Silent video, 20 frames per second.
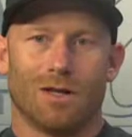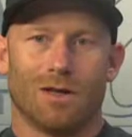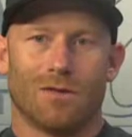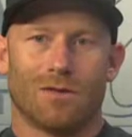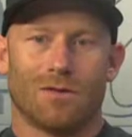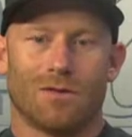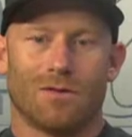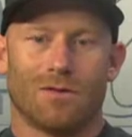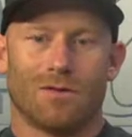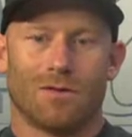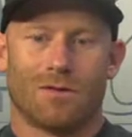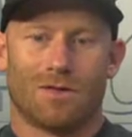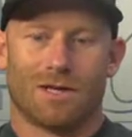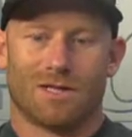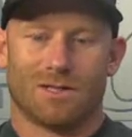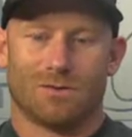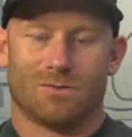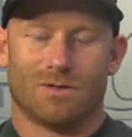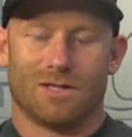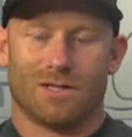of the
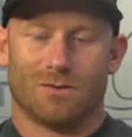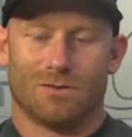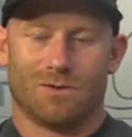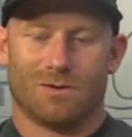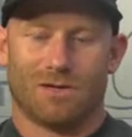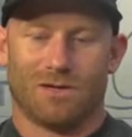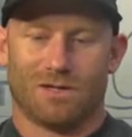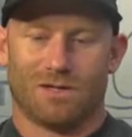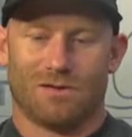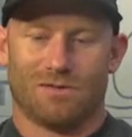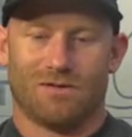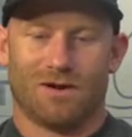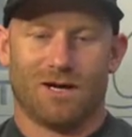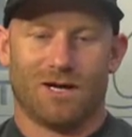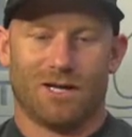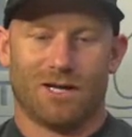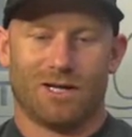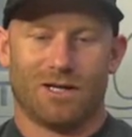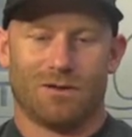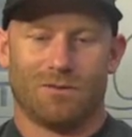things that we deal with is
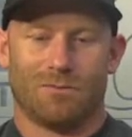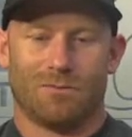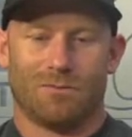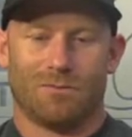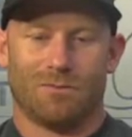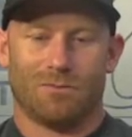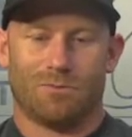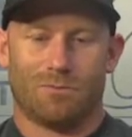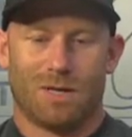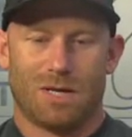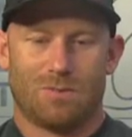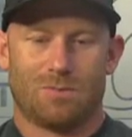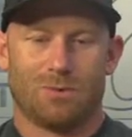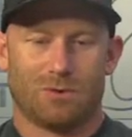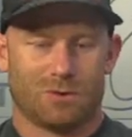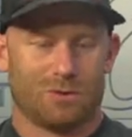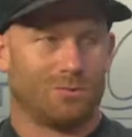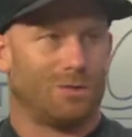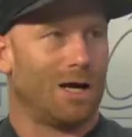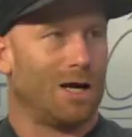finding people
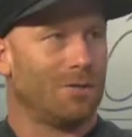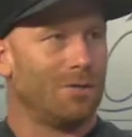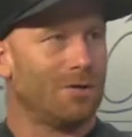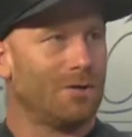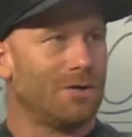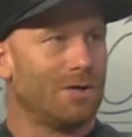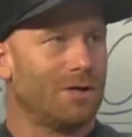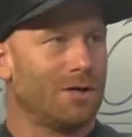to ride with.